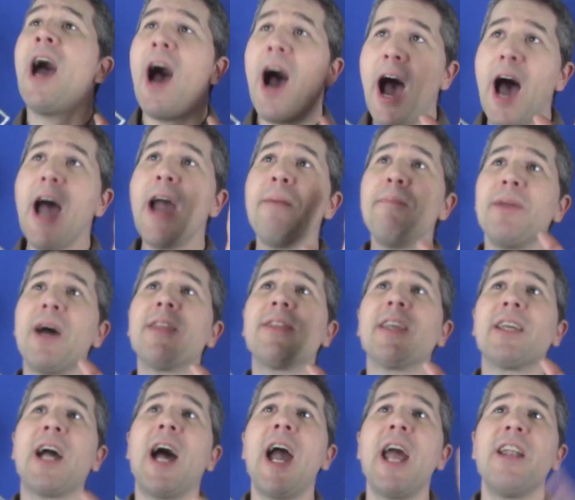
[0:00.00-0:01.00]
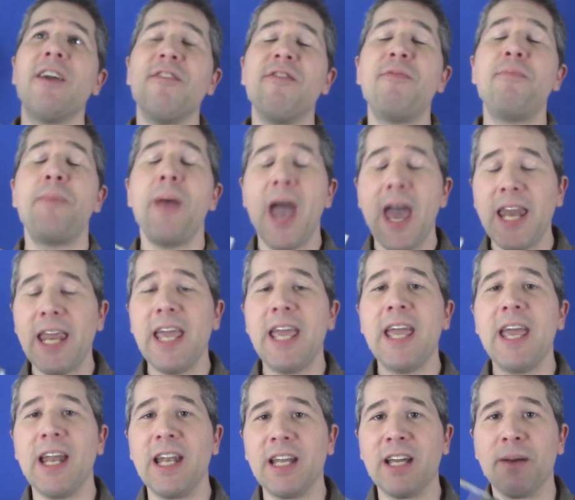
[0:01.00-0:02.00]
I'm not the kind of
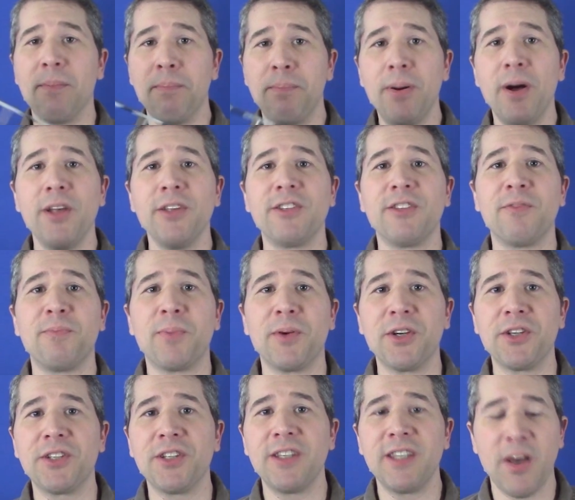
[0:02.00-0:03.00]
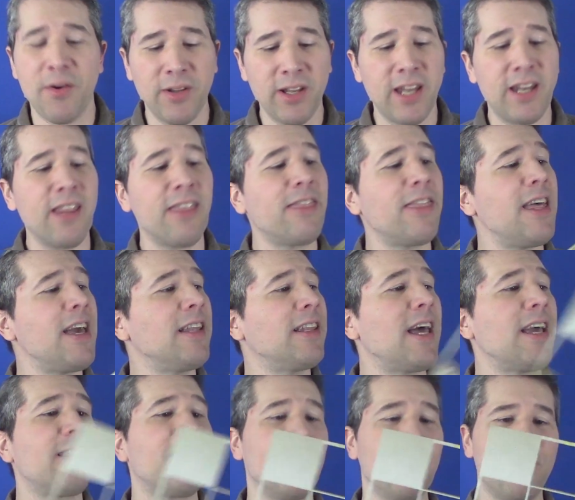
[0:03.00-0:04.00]
petty and compulsive person that would let a thing
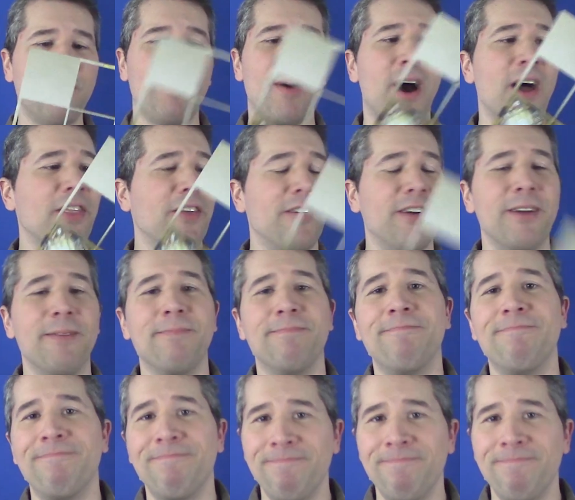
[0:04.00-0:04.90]
like this bother him.